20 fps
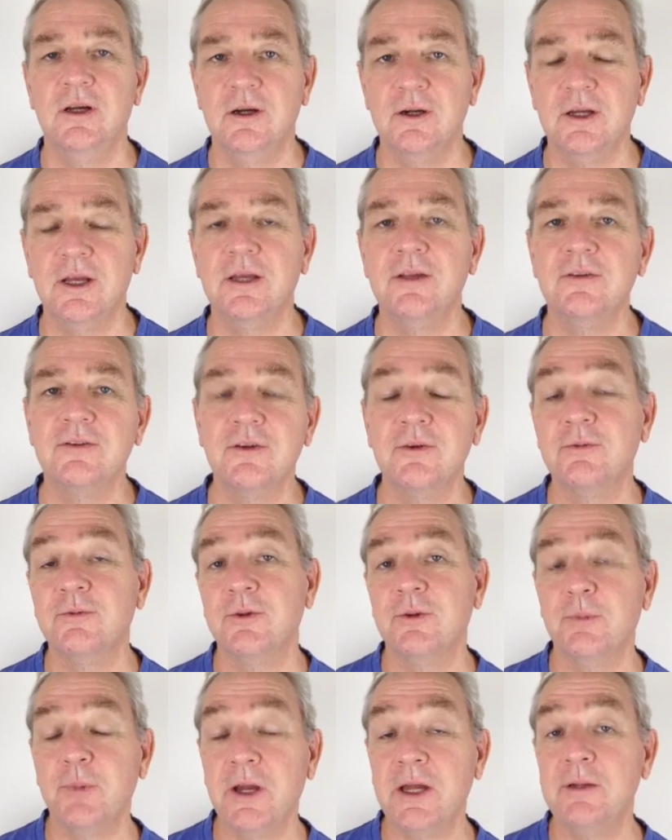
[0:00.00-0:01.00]
Okay, so for
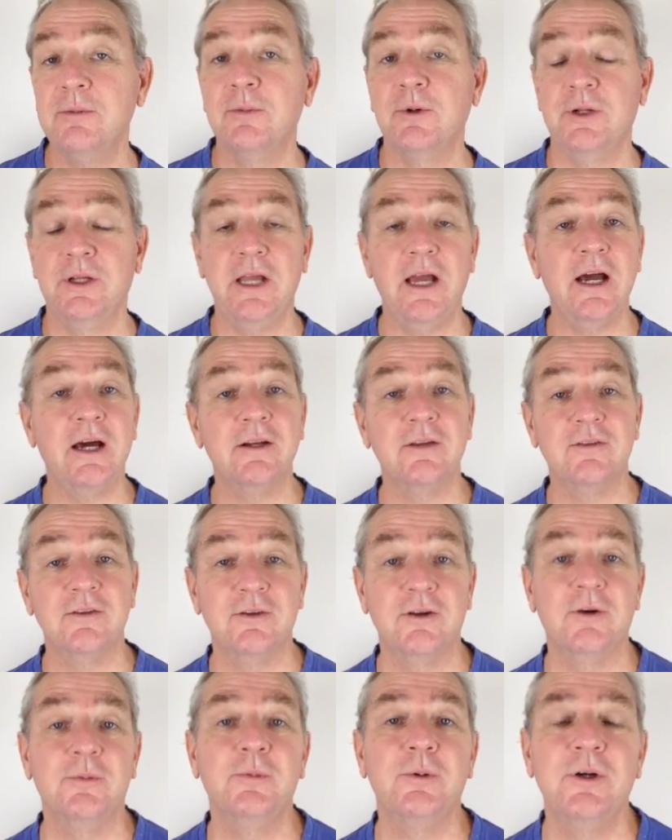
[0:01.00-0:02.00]
the pain body, how does it
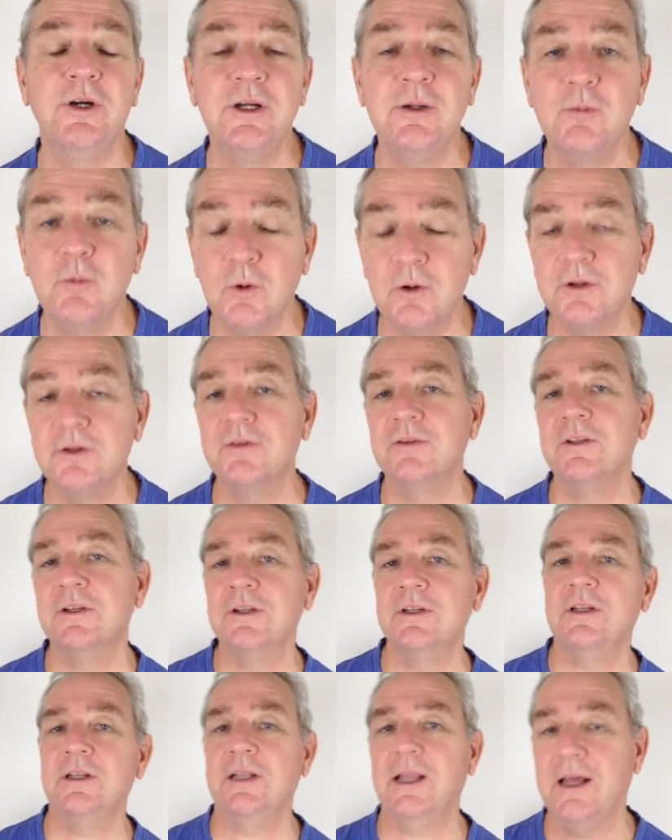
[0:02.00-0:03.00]
operate? What is
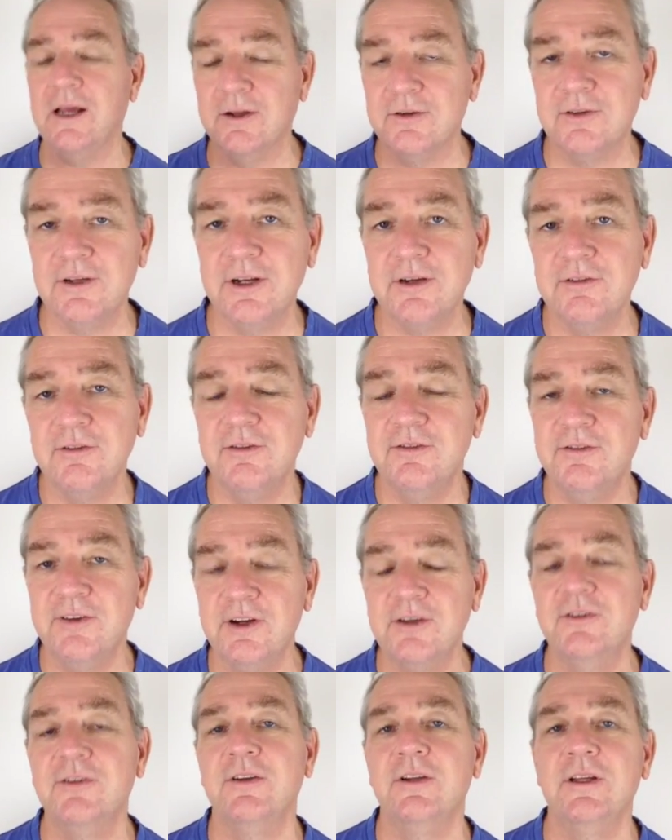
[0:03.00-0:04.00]
it? How is it actually
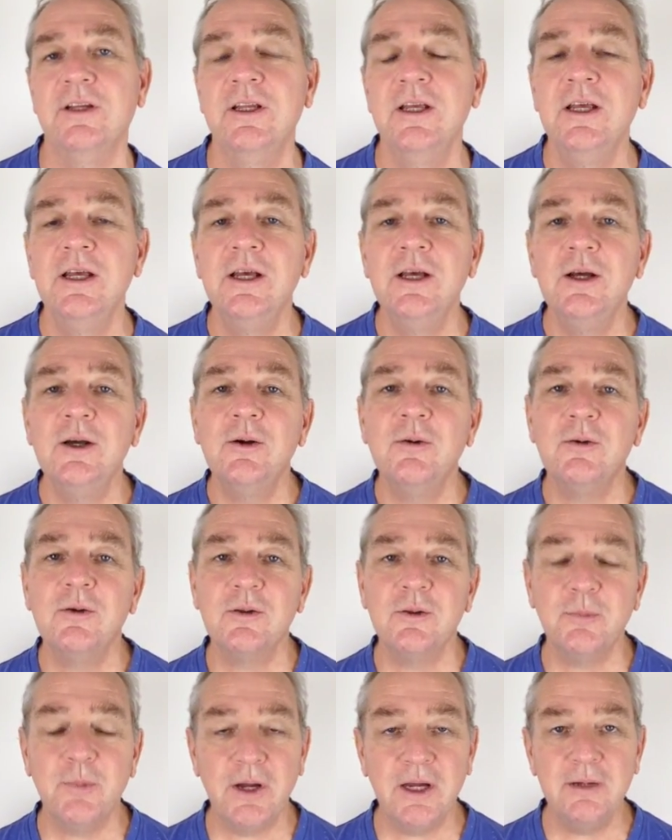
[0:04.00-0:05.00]
functioning? Well,
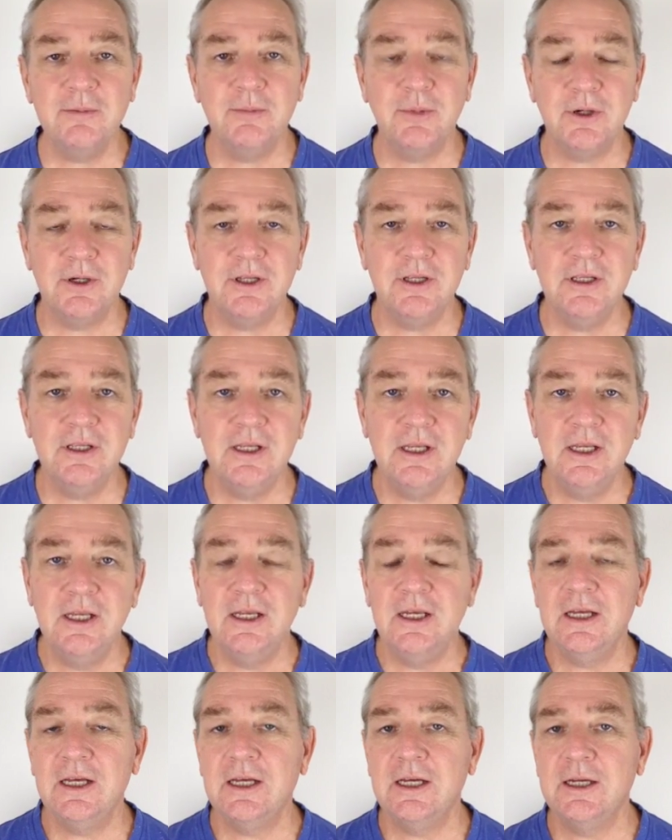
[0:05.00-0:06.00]
the pain body
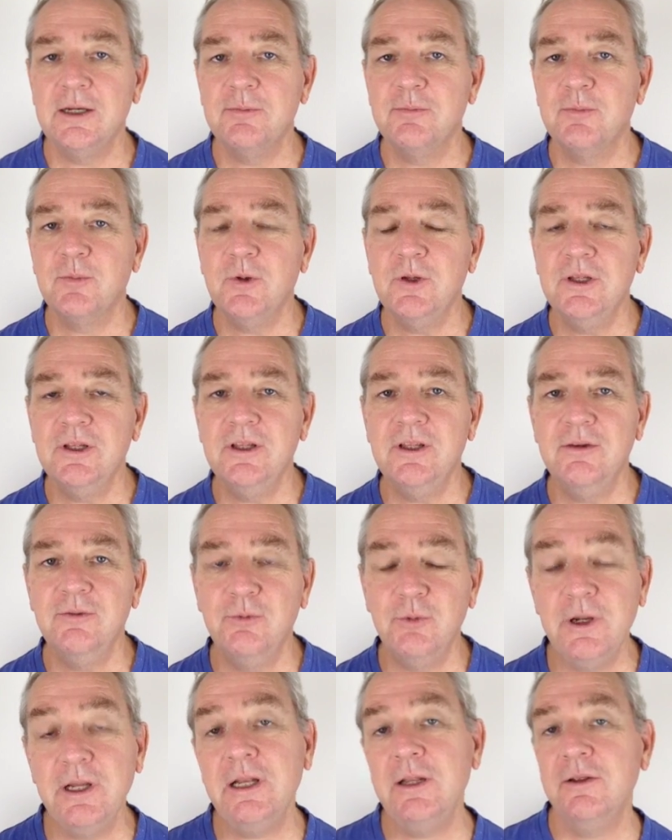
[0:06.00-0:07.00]

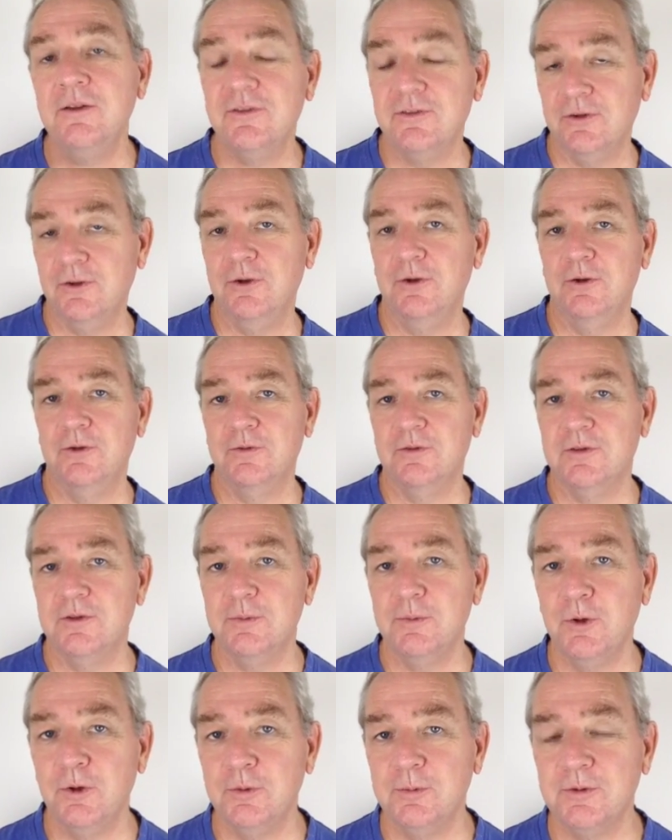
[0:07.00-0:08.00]
really serves the
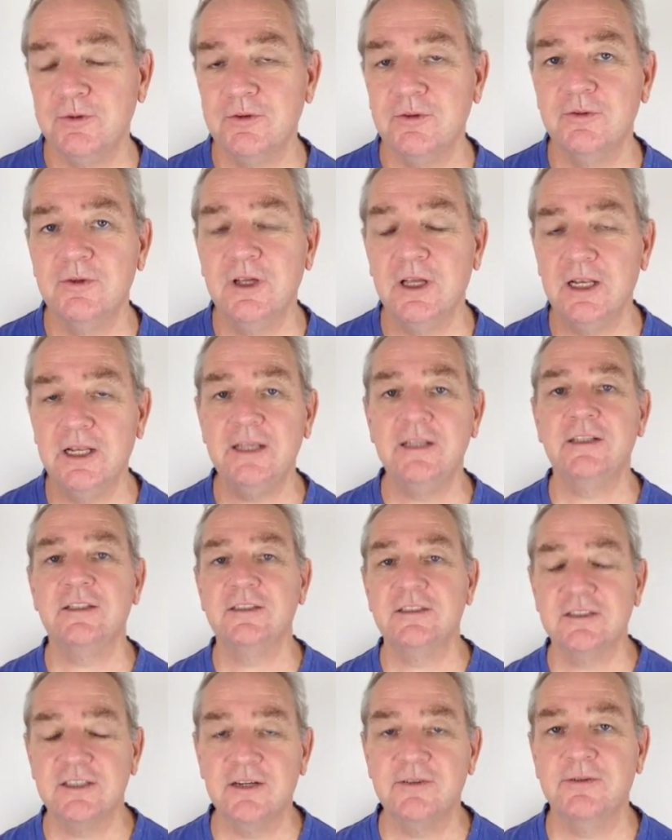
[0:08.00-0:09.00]
purpose of collecting
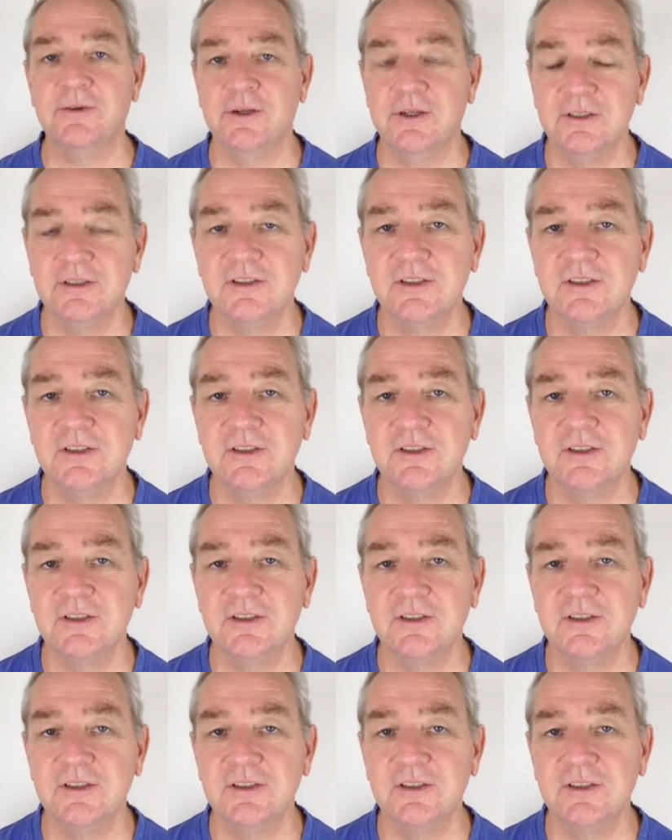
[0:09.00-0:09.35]
suffering.